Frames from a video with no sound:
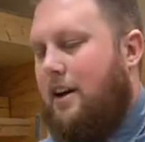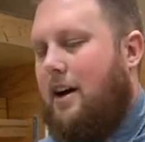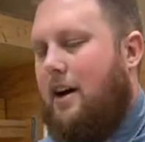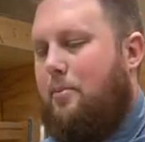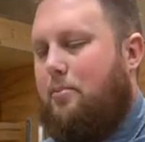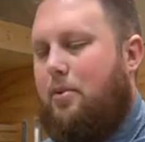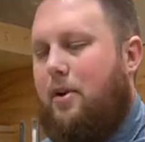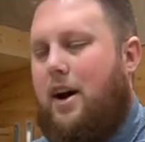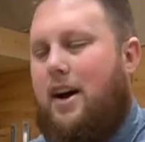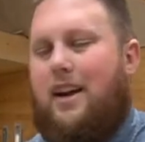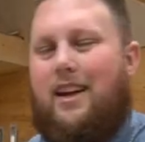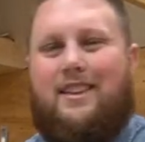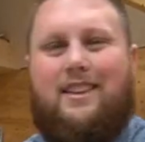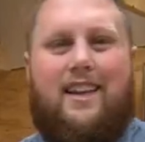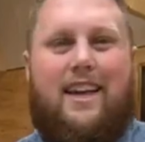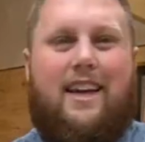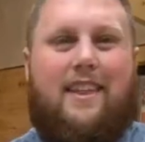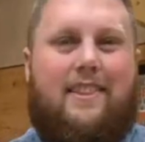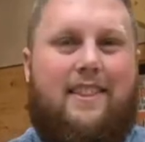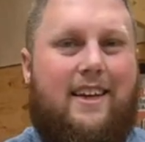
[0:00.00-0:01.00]
a
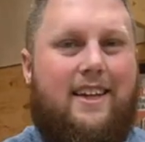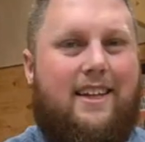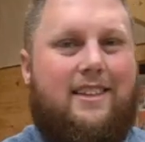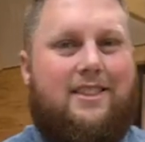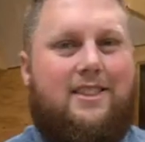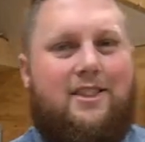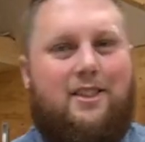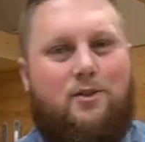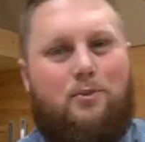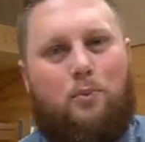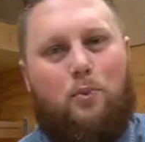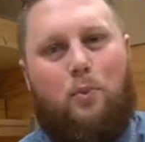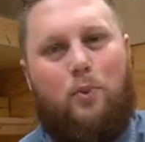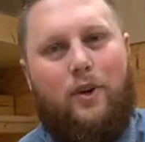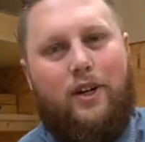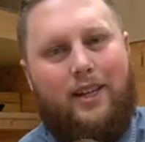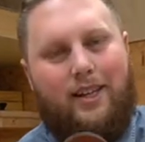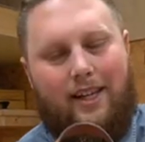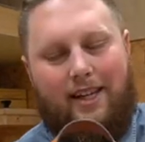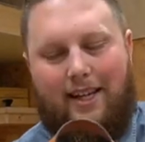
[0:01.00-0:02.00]
product like this just
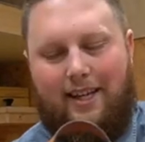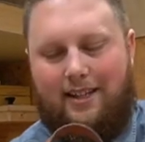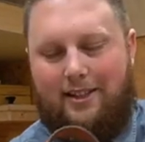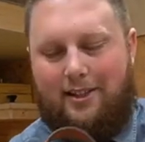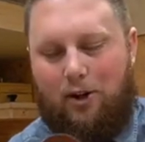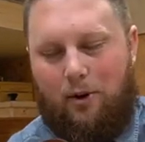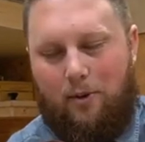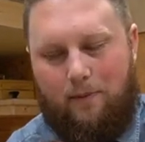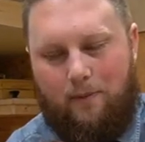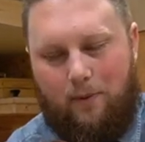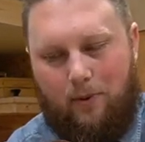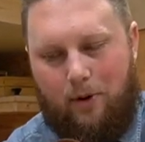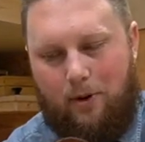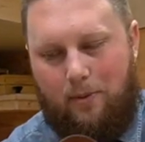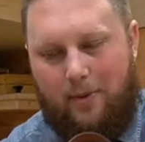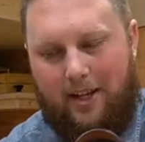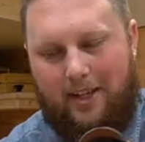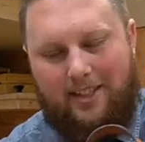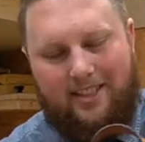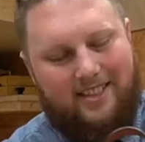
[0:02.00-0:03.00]
really hits home
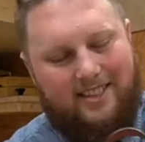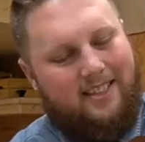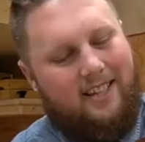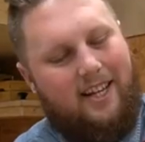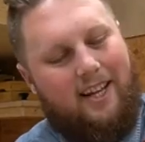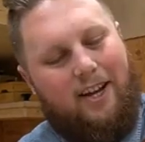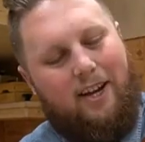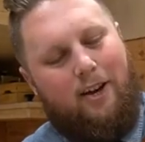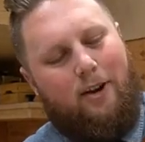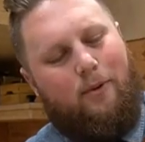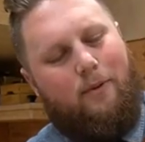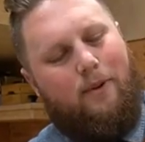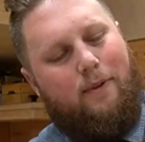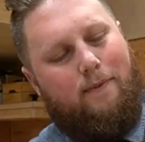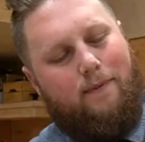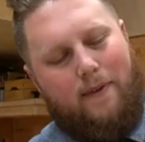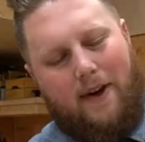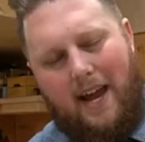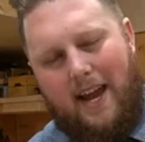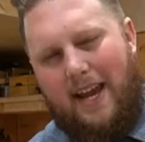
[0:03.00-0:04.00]
for me. Just
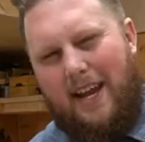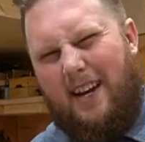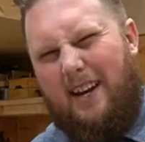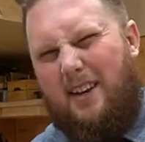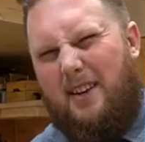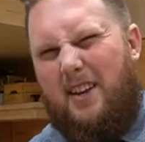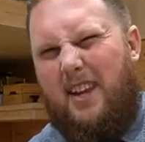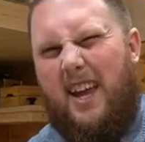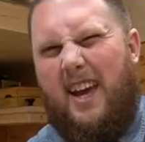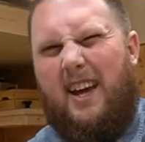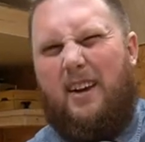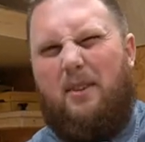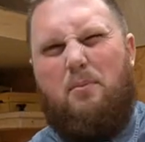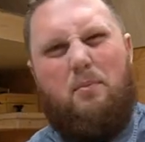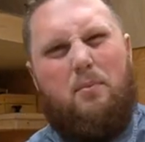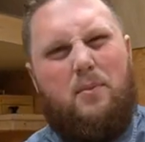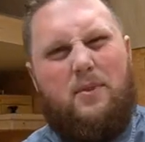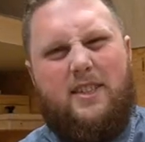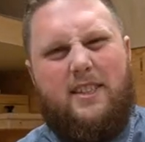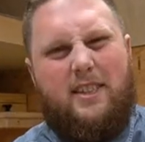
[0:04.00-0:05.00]
refined
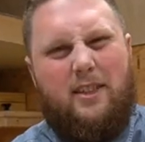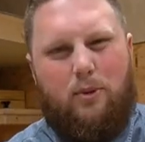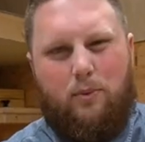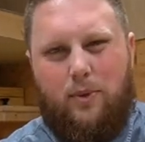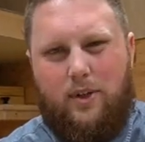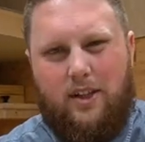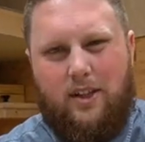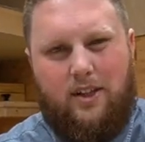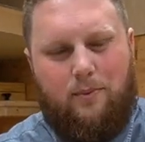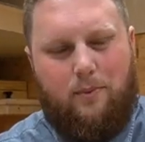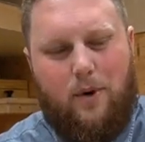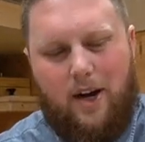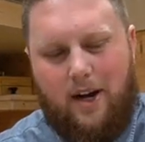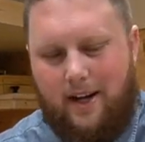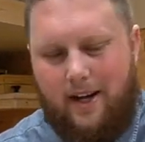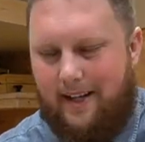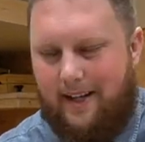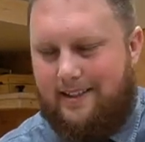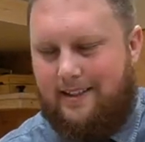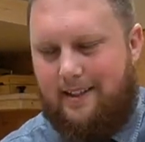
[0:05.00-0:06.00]
yet still really
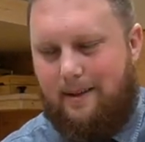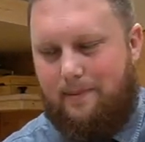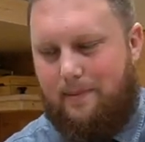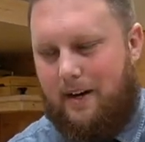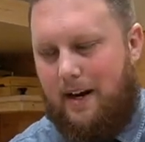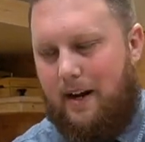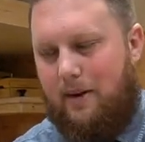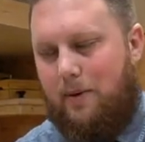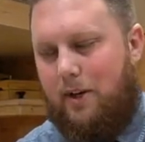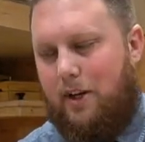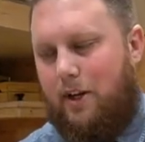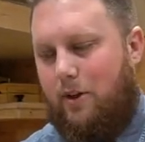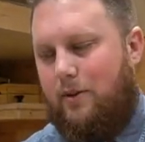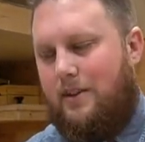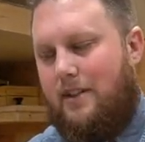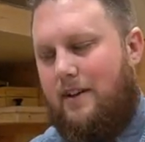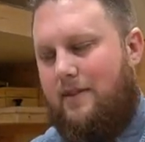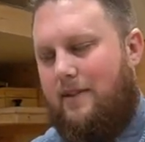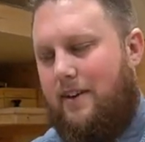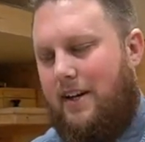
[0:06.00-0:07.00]
rugged. Something I would
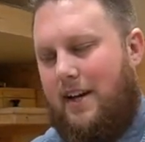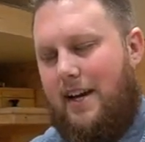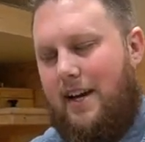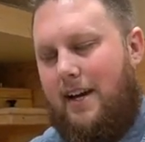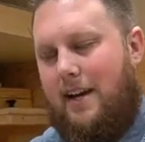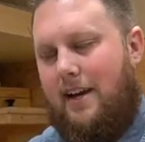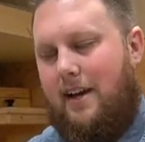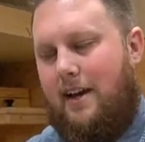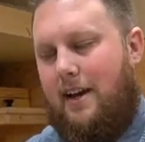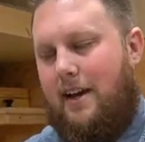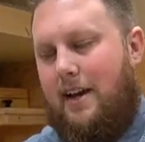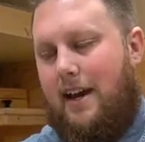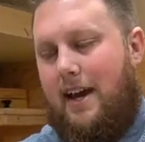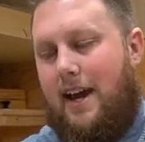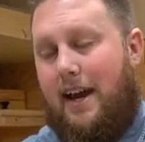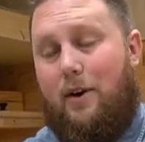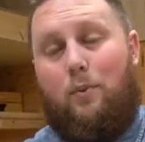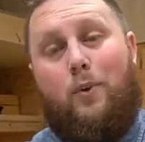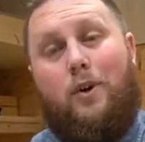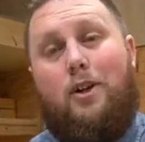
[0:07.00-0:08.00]
use every day
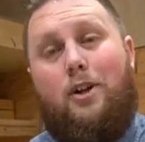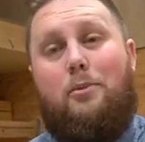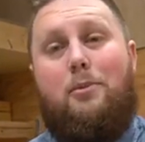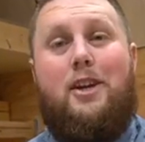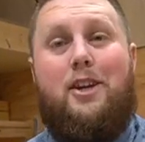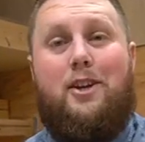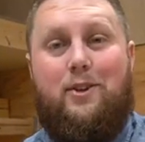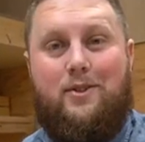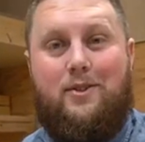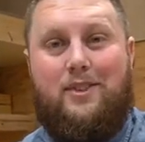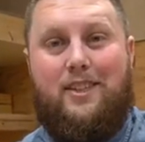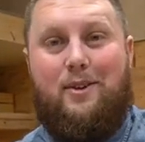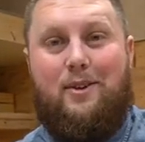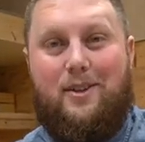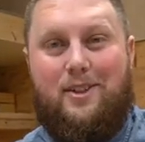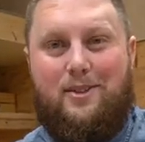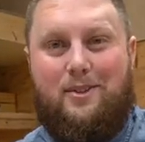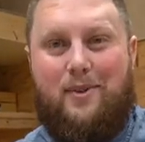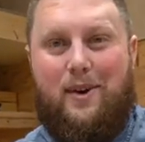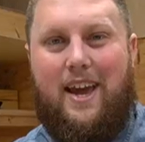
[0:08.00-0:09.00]
and will be using
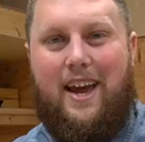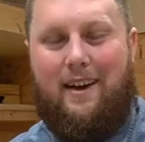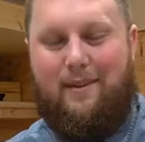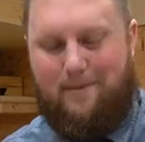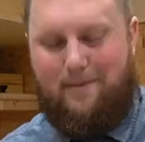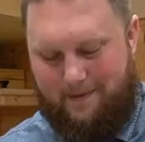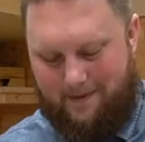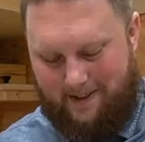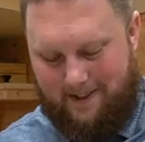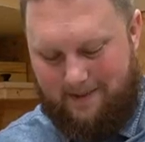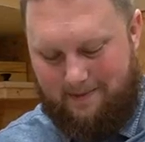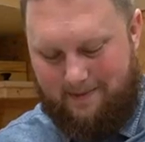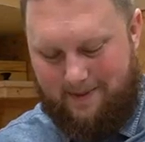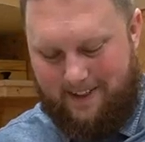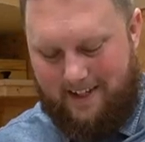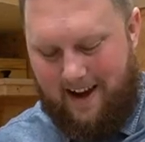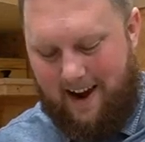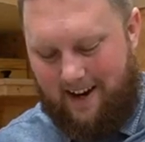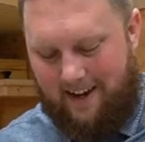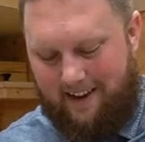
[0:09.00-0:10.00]
once we have some
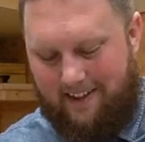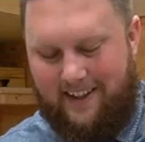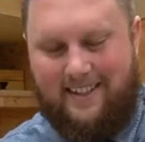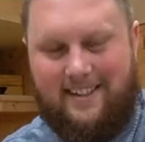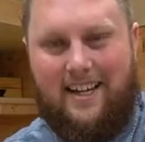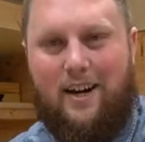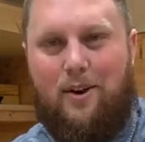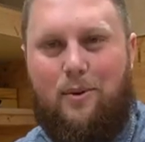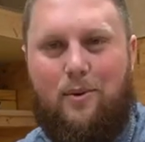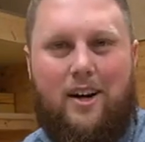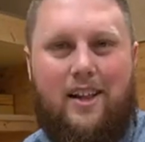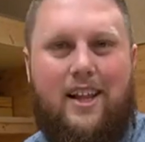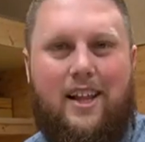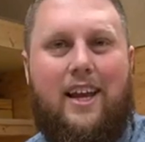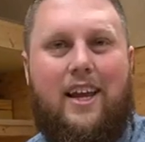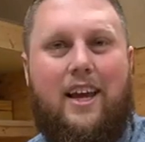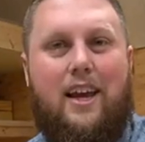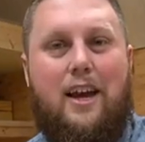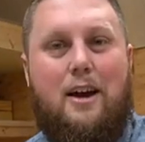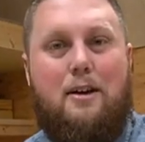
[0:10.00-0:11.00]
stock of this. I don't want to
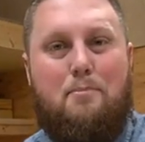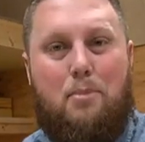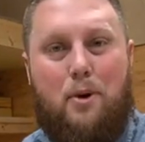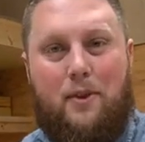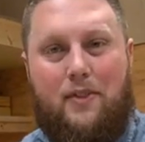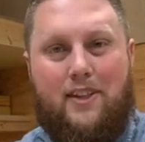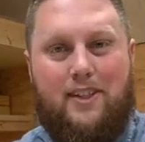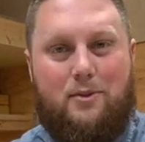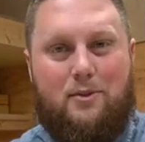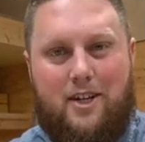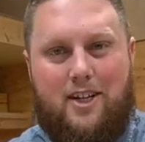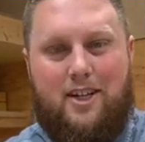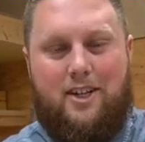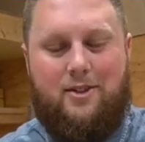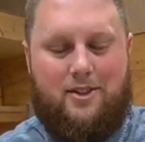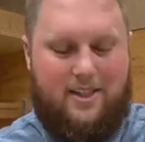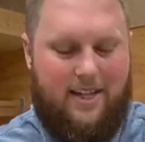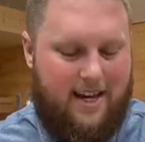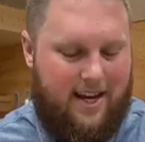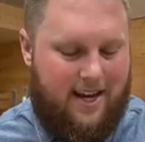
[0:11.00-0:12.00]
like put this one to
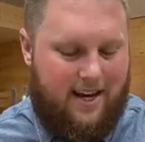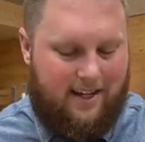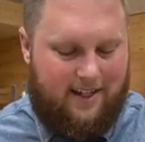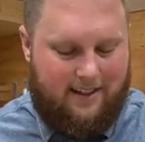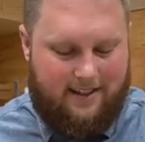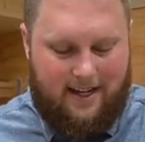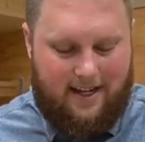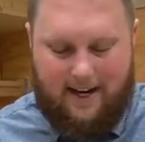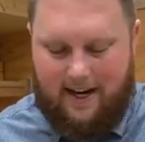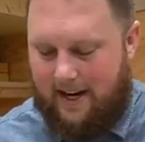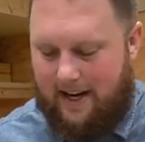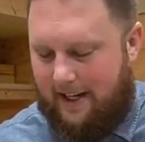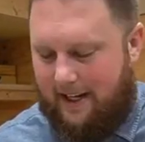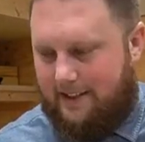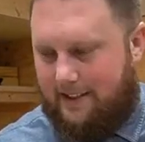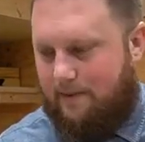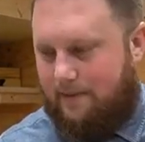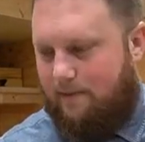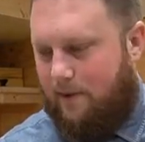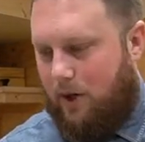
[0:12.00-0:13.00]
use yet because I got to
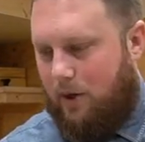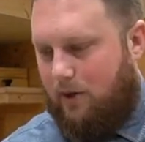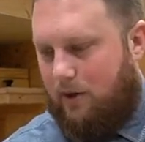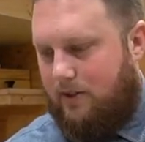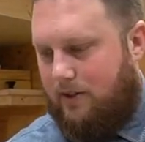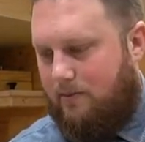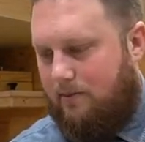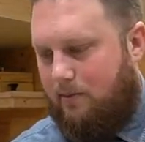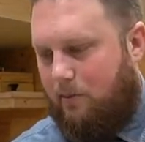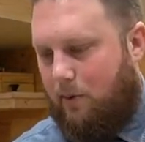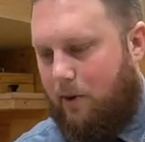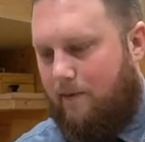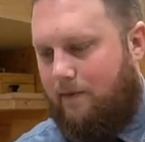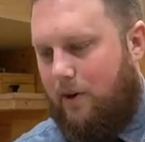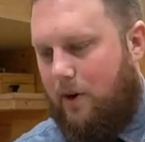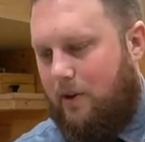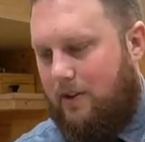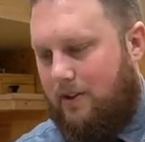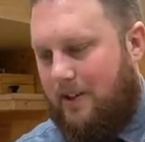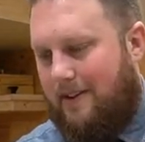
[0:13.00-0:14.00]
get some photos, more
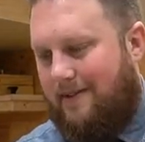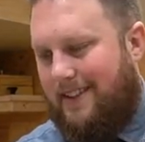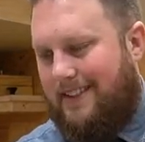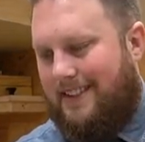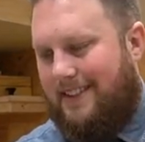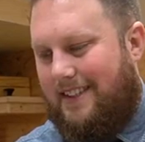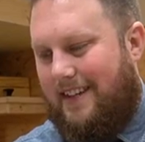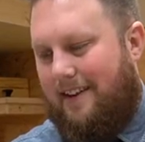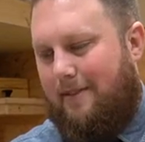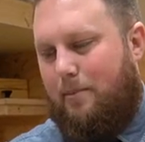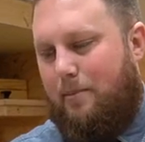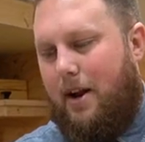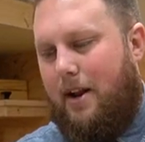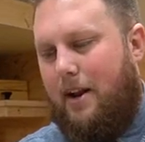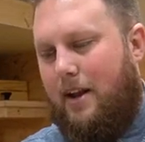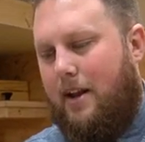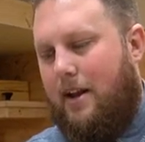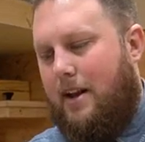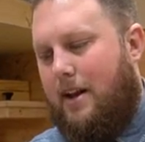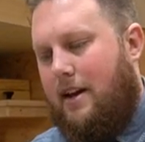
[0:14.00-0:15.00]
photos of it and stuff,
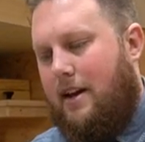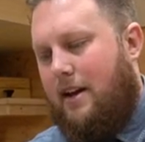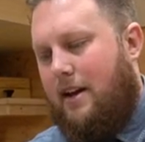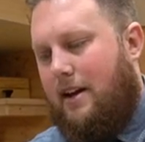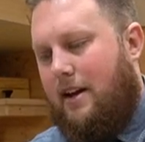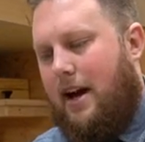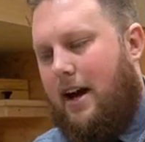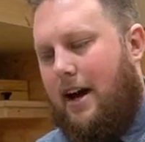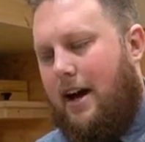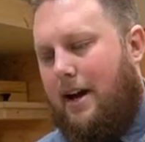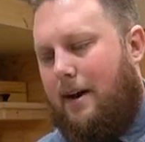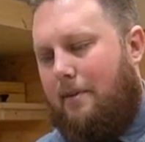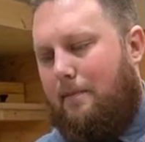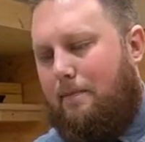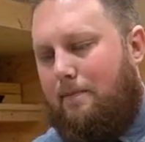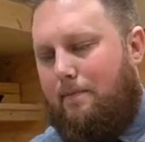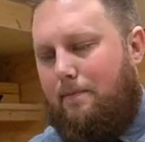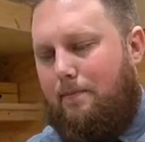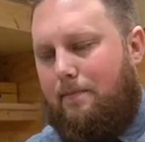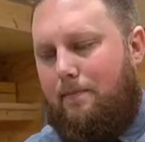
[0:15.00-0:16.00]
but.
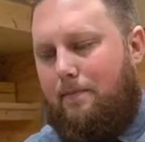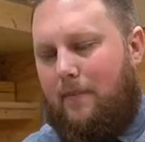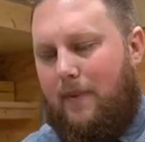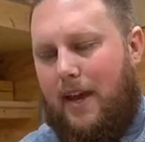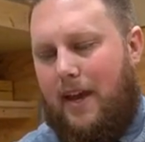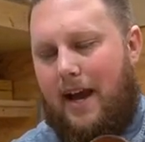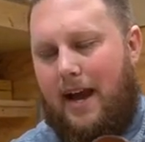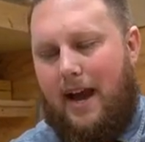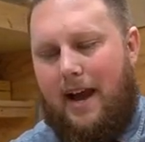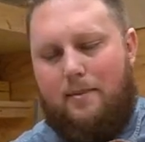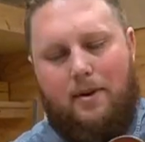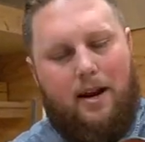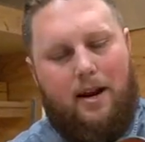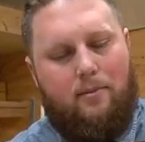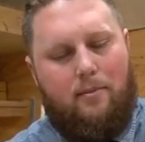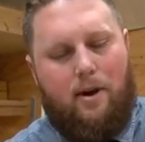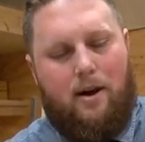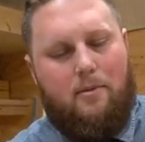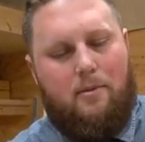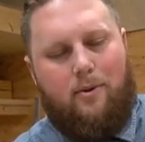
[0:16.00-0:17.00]
Um, yeah, I mean,
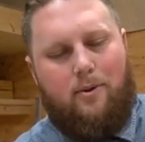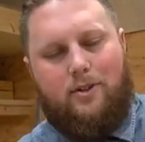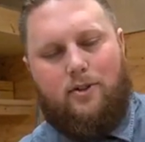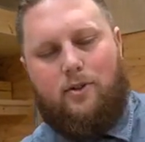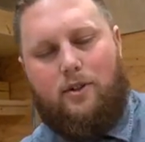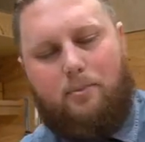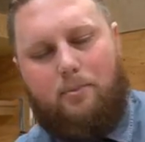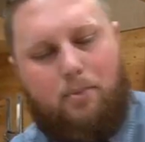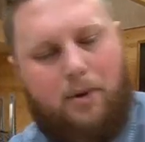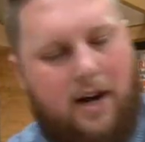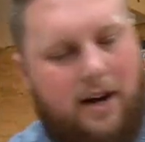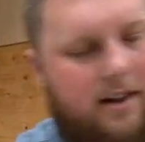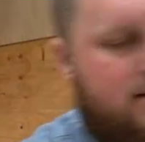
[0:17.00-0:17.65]
I'm, I'm always really proud